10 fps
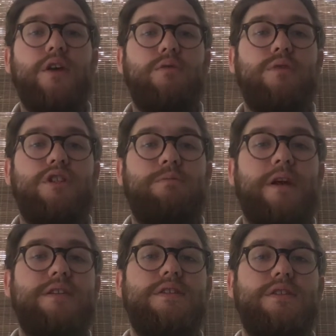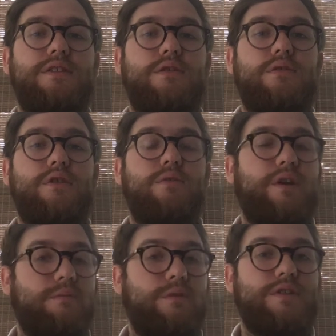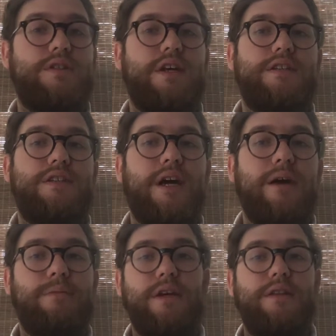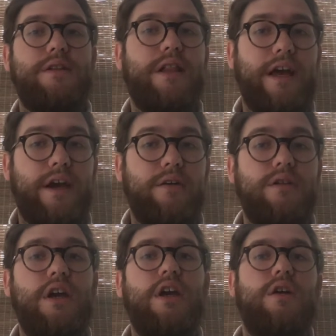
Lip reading: which bases your QuickBooks Desktop in the cloud.